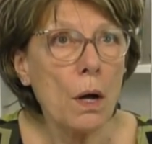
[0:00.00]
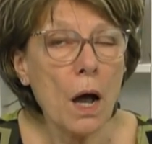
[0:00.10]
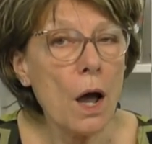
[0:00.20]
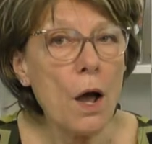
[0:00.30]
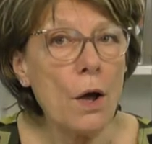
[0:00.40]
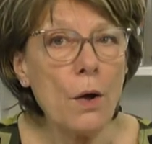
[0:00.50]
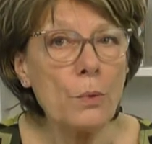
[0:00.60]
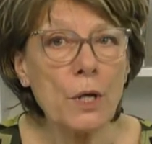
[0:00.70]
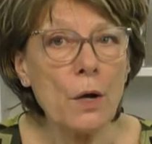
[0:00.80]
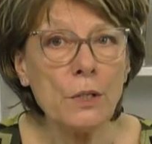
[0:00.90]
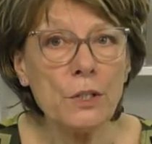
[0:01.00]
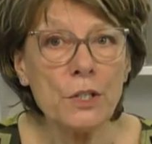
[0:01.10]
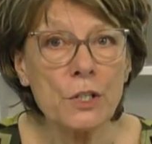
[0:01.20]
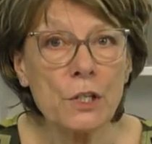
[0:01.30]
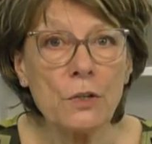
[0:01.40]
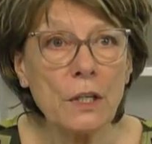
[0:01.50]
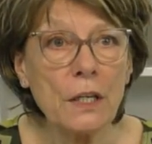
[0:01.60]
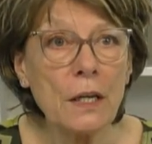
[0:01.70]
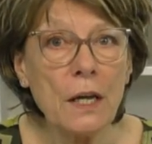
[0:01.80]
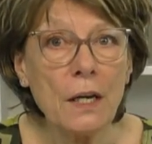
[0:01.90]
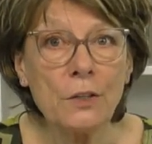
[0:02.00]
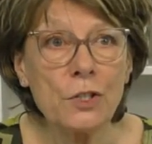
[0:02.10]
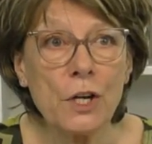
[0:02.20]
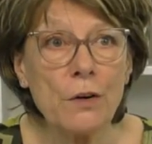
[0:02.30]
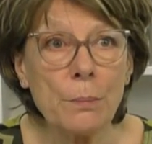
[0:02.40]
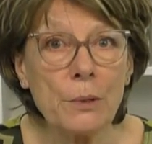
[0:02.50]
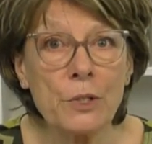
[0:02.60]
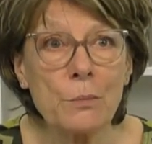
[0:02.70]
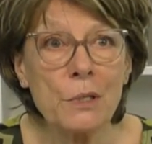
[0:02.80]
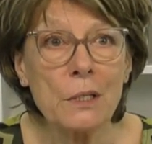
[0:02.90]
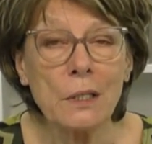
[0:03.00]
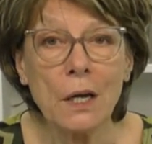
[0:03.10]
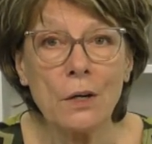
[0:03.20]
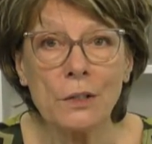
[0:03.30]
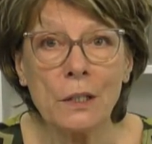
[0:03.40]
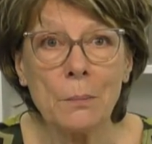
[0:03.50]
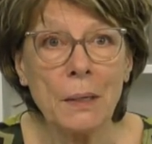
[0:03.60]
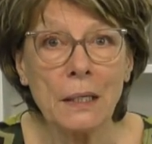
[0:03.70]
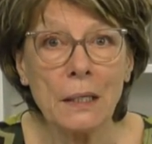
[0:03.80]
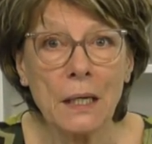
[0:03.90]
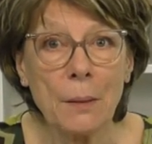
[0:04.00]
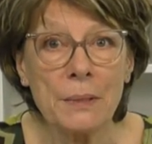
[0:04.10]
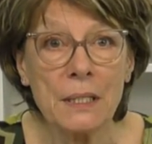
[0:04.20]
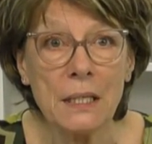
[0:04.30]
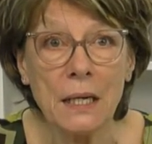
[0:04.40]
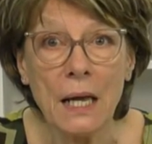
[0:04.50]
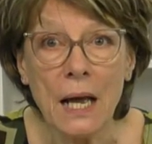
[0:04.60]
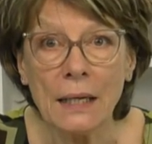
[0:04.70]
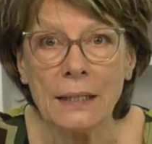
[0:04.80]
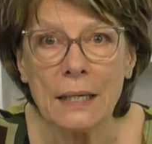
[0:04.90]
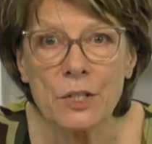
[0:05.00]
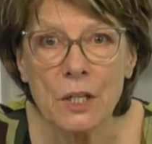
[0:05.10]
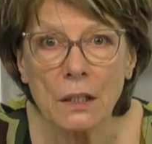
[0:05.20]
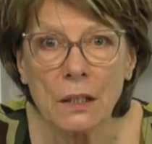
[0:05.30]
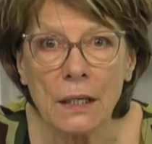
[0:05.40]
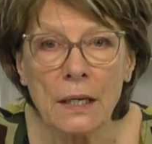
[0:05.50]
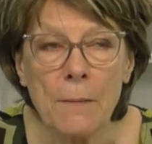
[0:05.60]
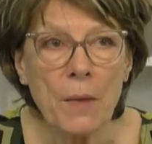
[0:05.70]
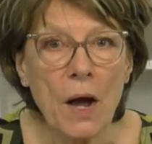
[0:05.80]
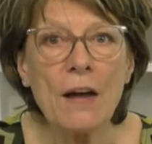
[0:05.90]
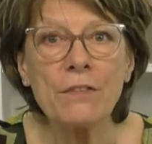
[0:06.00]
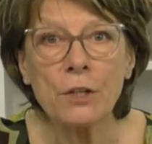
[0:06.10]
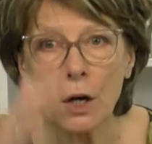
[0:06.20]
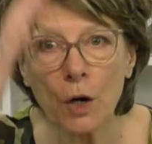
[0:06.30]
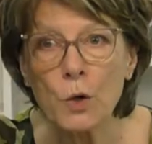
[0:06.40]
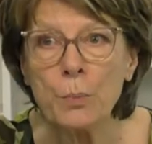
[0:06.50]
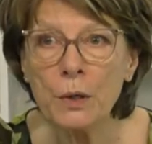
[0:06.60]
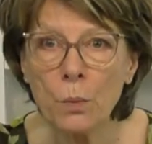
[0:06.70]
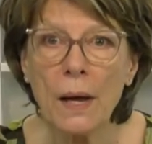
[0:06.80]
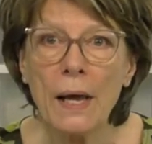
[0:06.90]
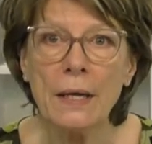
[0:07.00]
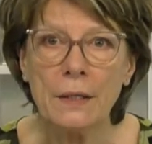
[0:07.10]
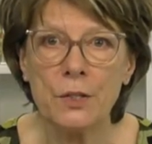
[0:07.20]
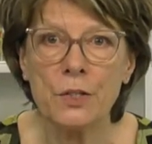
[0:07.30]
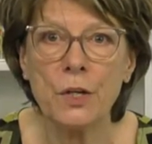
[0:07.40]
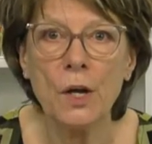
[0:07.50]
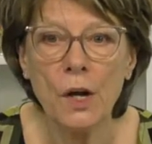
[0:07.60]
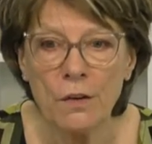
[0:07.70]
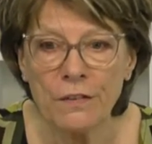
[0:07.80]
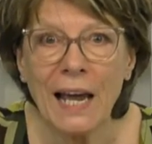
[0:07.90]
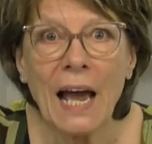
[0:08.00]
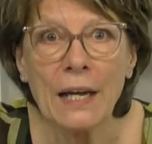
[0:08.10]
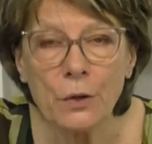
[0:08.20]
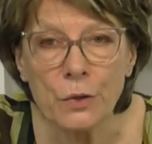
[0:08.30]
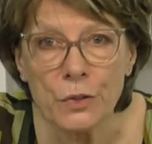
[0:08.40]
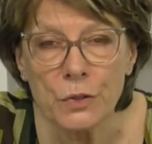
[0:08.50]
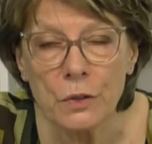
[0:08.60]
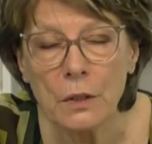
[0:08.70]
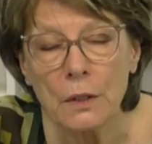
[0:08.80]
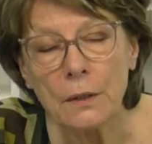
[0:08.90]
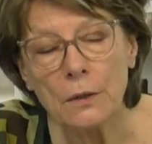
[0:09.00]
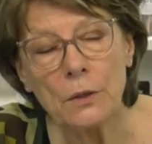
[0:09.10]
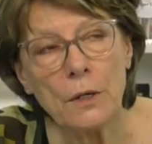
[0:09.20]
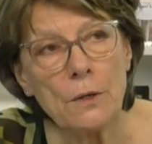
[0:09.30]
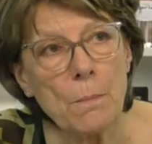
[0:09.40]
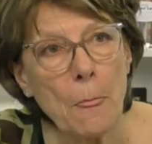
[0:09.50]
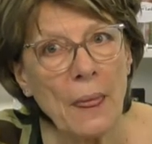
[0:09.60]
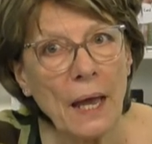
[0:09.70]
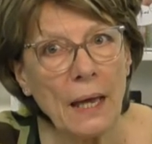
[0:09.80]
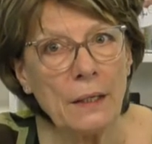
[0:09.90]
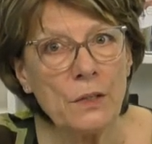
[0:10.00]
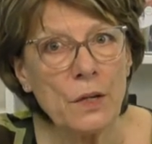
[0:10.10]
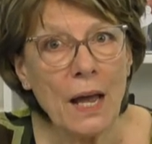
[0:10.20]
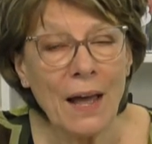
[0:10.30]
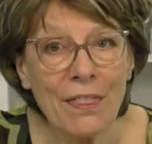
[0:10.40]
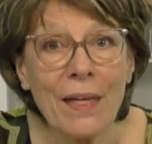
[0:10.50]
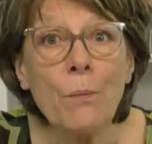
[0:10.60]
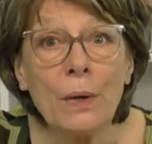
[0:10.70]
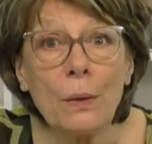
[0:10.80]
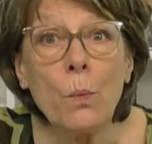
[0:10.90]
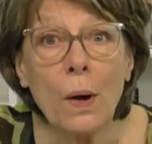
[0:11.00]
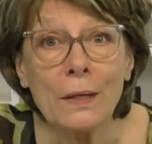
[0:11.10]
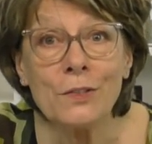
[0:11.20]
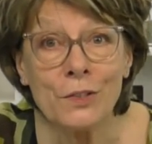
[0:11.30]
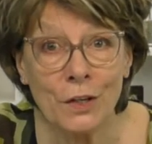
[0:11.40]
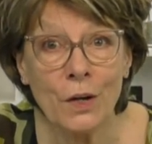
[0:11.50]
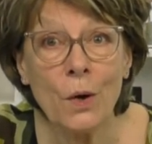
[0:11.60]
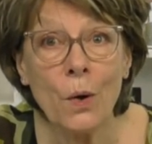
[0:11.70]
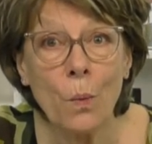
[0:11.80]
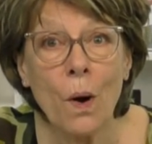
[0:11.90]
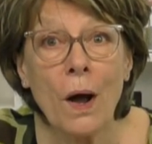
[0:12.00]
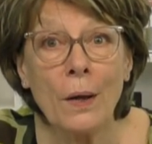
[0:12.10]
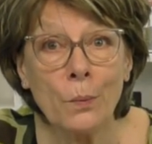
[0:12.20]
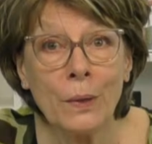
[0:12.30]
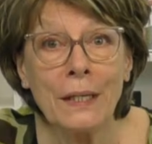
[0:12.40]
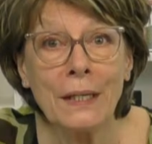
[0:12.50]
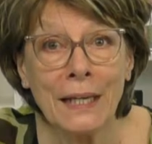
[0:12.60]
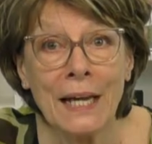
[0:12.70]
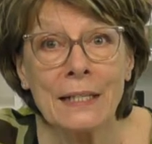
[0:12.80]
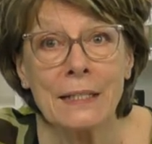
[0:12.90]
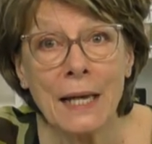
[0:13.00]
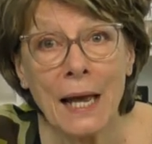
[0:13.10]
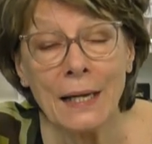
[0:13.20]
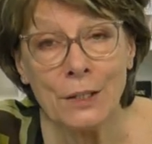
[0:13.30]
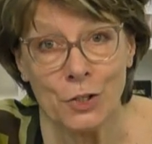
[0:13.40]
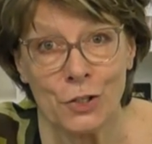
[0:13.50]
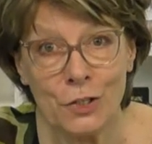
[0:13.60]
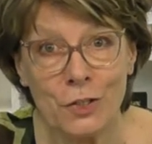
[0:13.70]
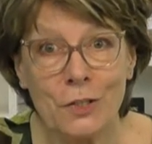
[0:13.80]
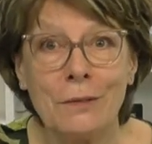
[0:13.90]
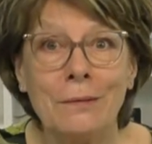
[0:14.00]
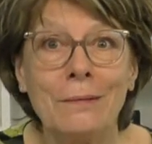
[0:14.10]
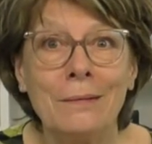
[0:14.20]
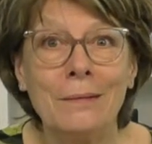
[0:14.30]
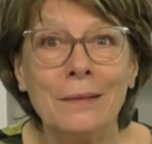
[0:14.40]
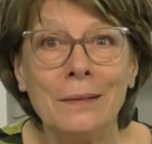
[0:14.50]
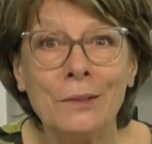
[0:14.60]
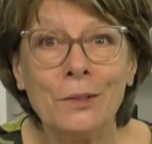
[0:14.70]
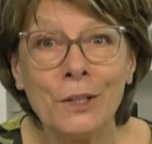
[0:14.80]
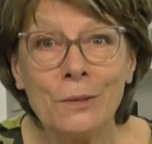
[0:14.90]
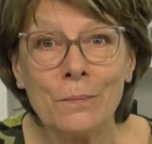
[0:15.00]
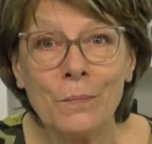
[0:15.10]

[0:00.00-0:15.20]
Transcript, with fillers: I was only just looking at the cherry blossoms in the garden and making a cup of tea. And now suddenly I have a global awareness of chaos. You know, and and then we wonder why we get anxious you know